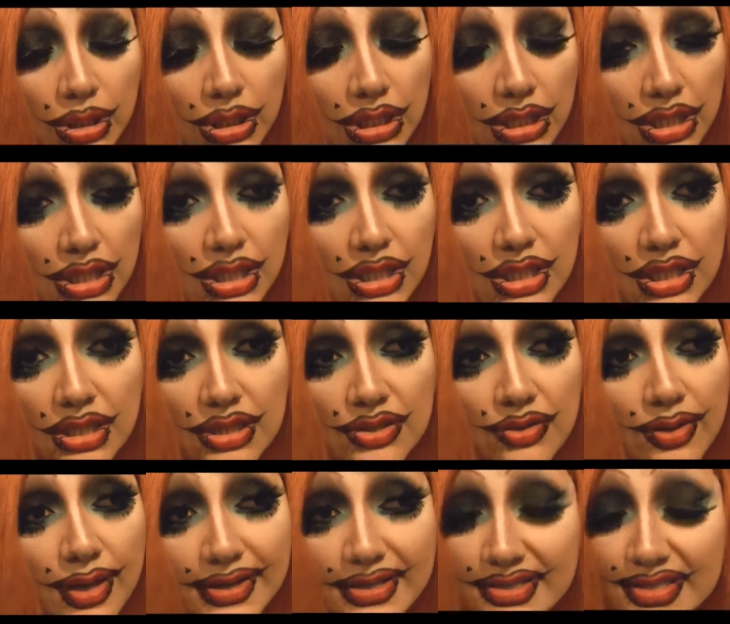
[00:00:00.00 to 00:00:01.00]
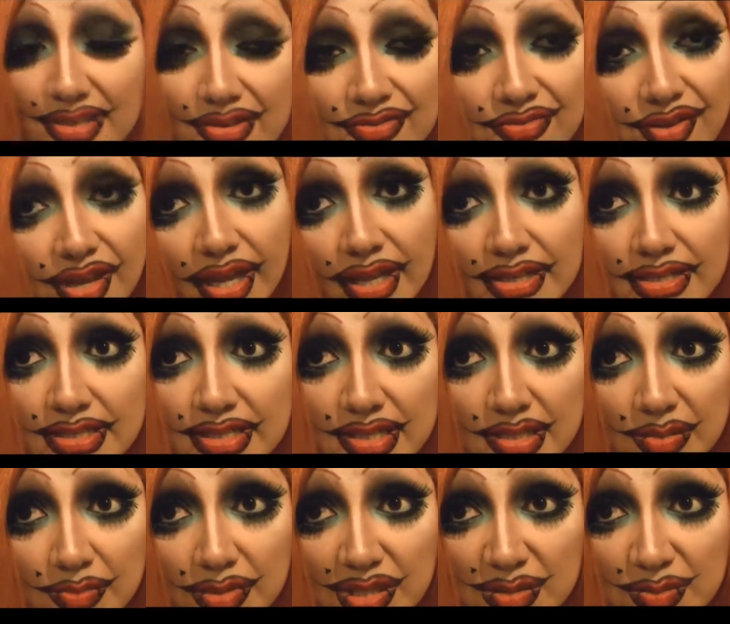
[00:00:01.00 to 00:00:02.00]
I don't like to say fans
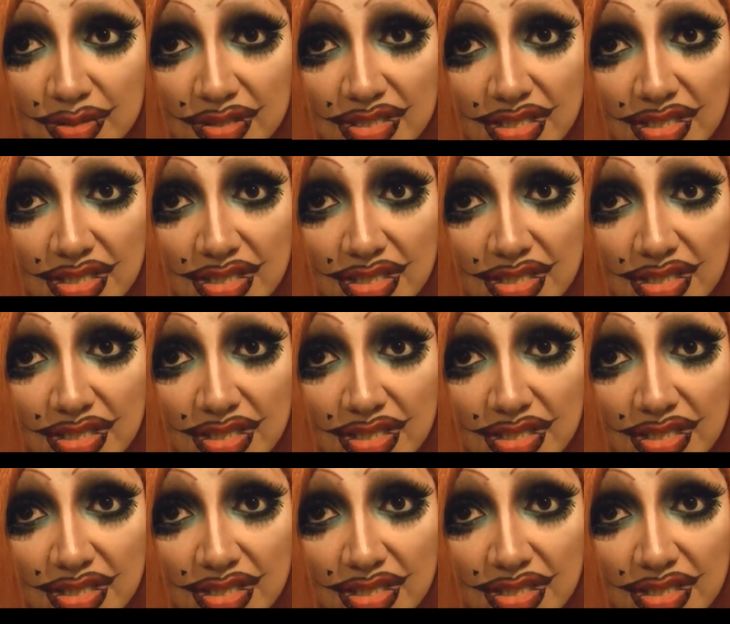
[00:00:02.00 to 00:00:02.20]
because it makes me